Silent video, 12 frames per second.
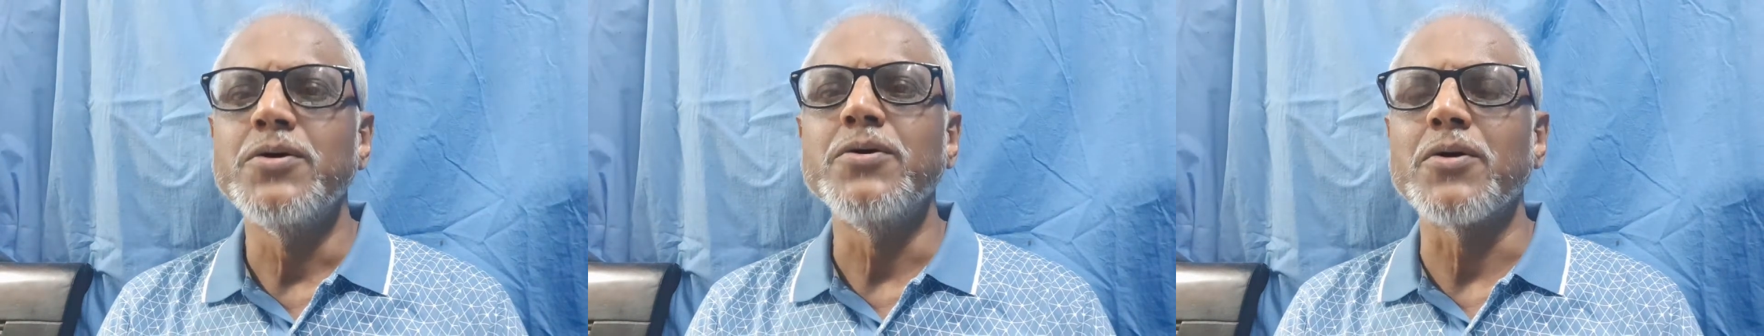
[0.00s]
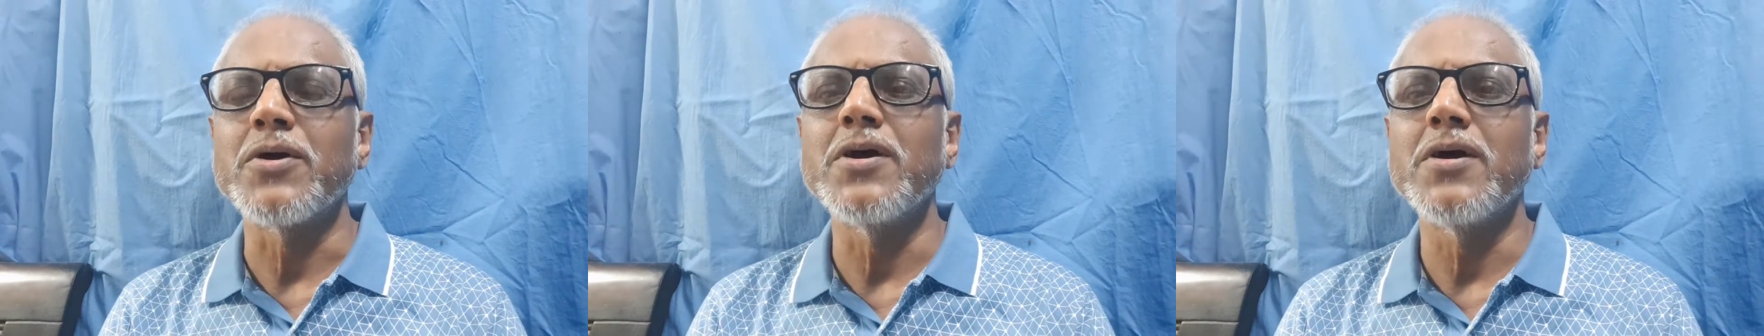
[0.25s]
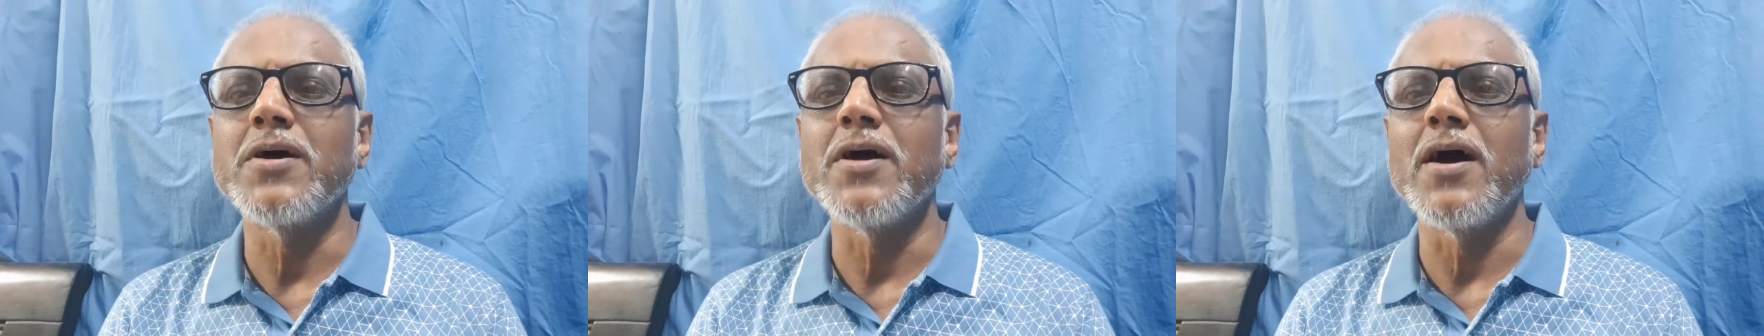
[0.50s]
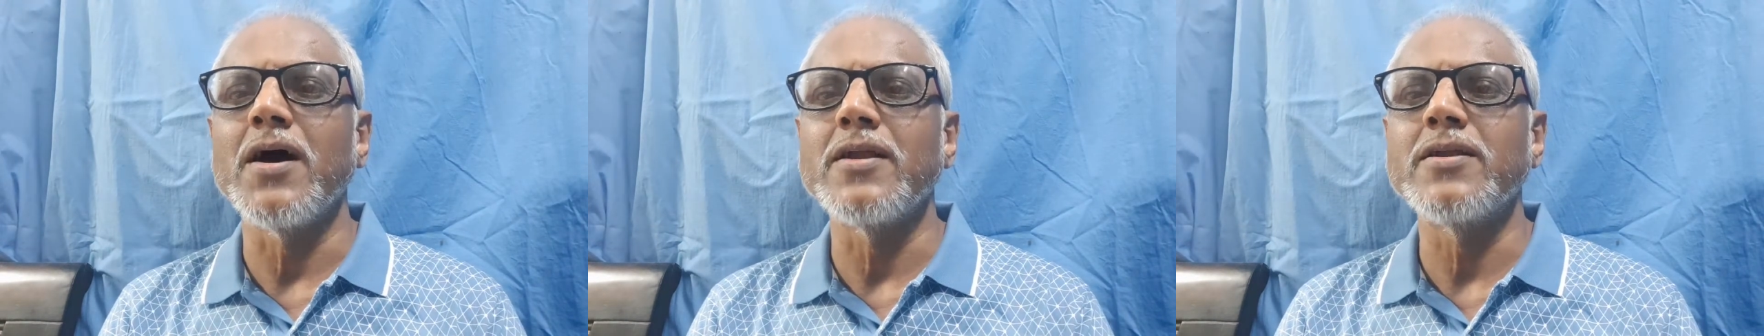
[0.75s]
okay,
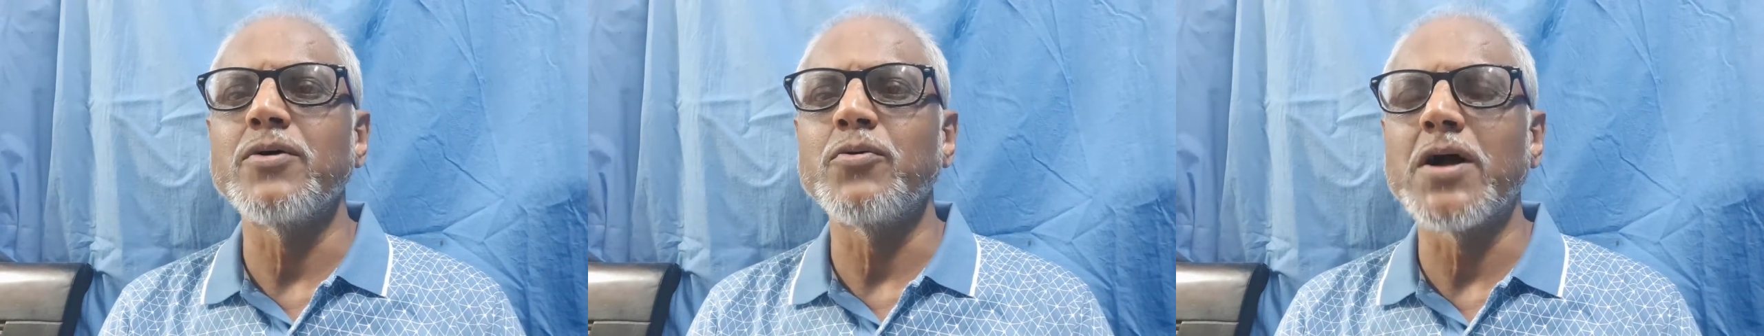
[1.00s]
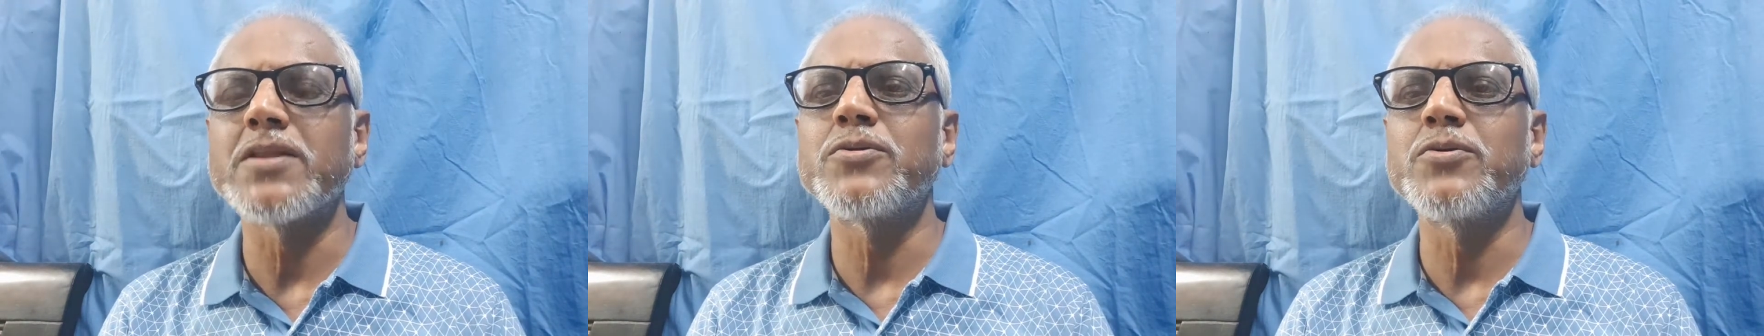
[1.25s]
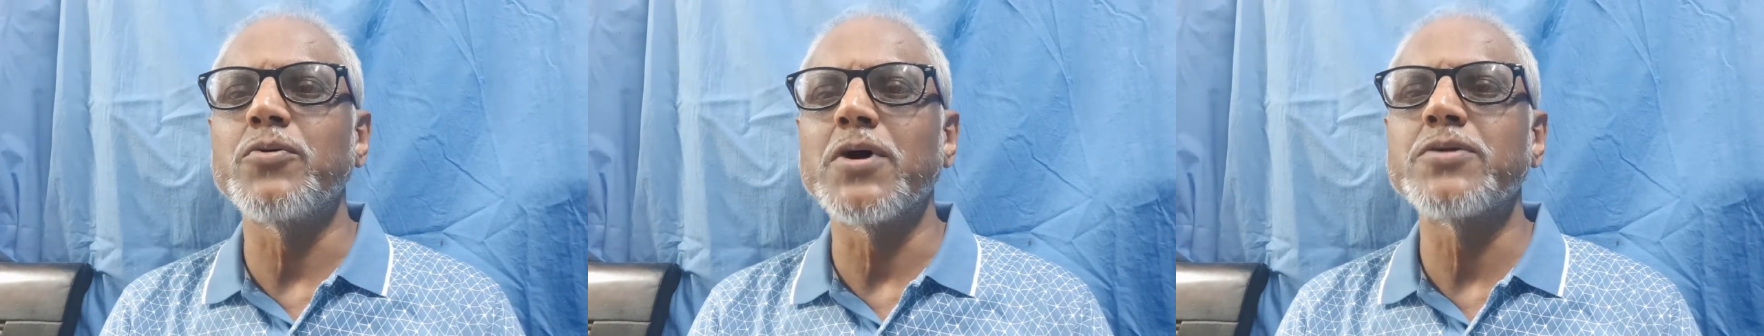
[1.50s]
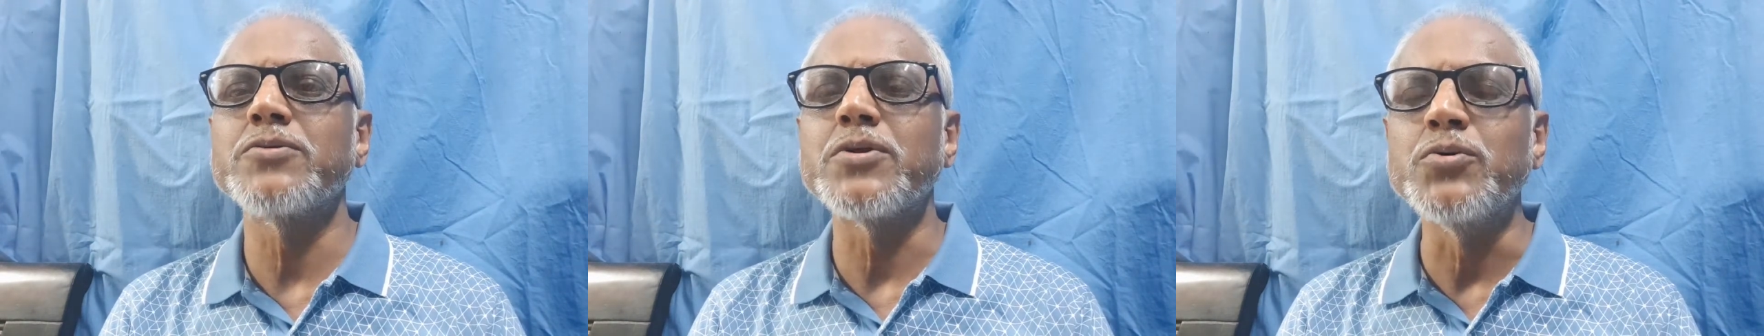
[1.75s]
and
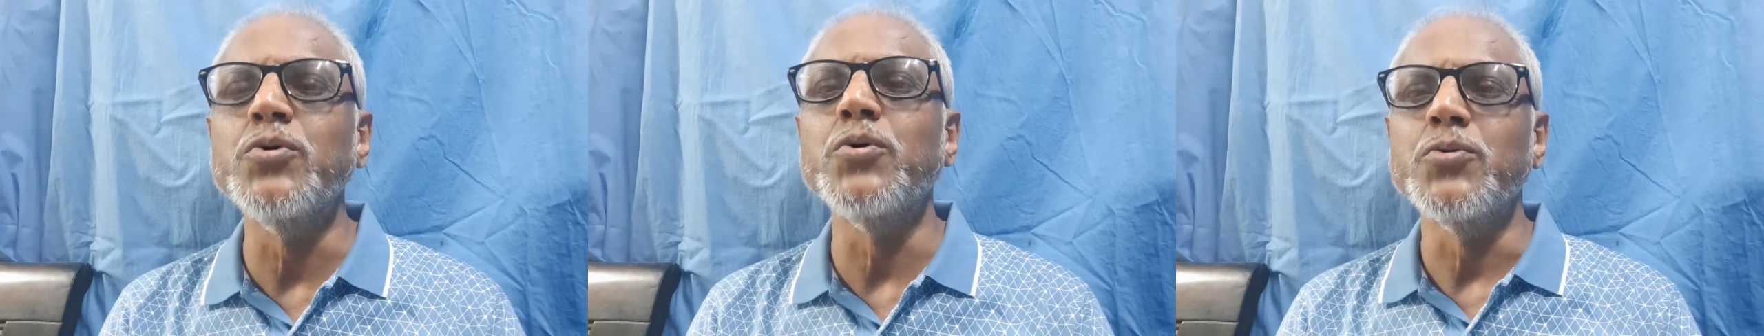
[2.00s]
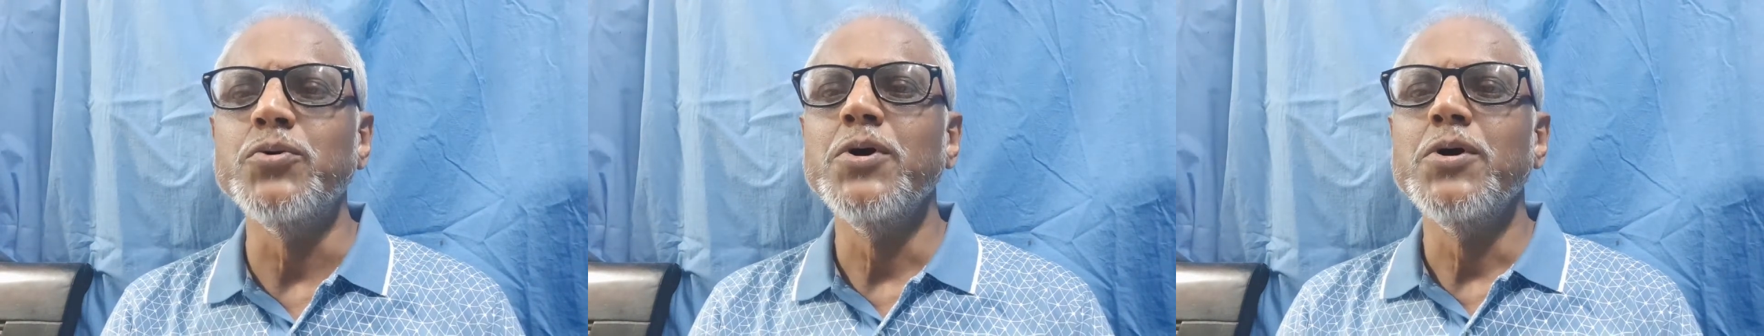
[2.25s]
what do they do,